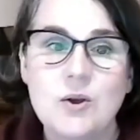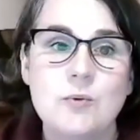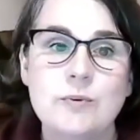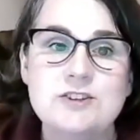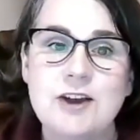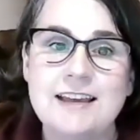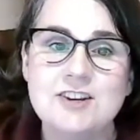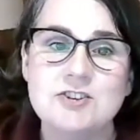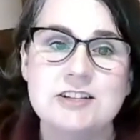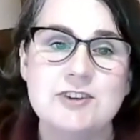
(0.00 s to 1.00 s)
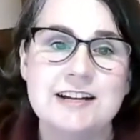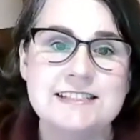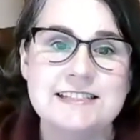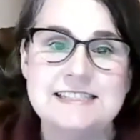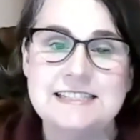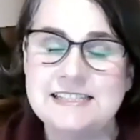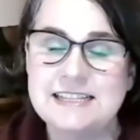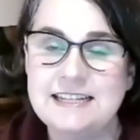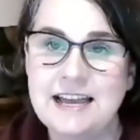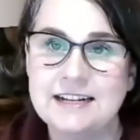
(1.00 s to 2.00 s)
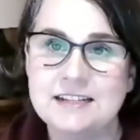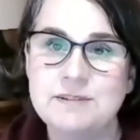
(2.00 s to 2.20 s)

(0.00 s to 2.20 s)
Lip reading: We try to address this disconnect